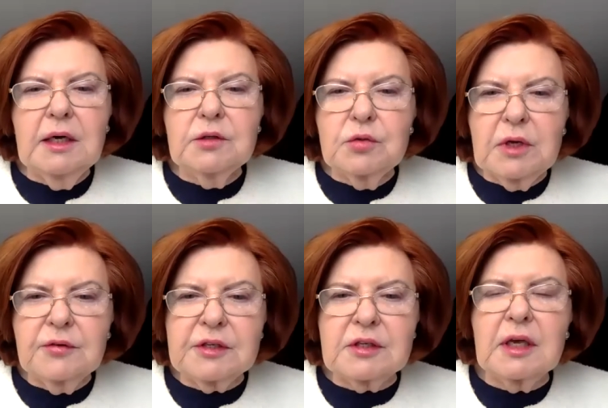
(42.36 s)
to give
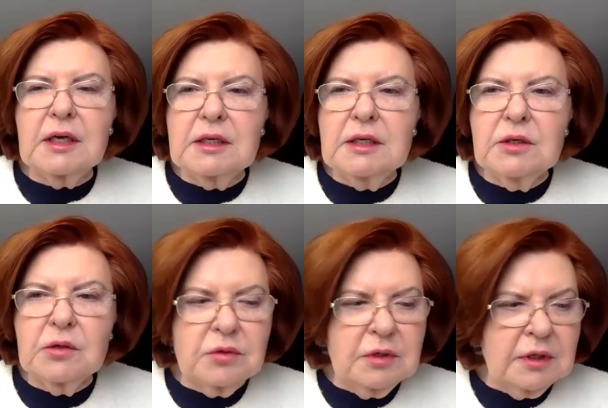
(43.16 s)
us a
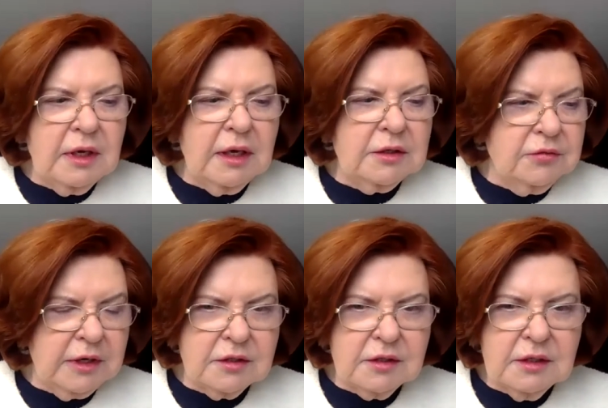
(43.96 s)
keynote
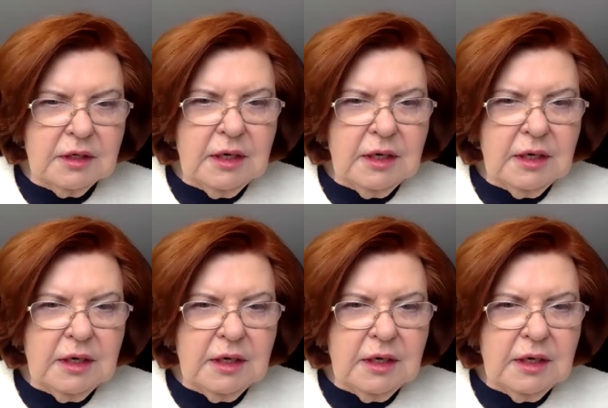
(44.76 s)
address.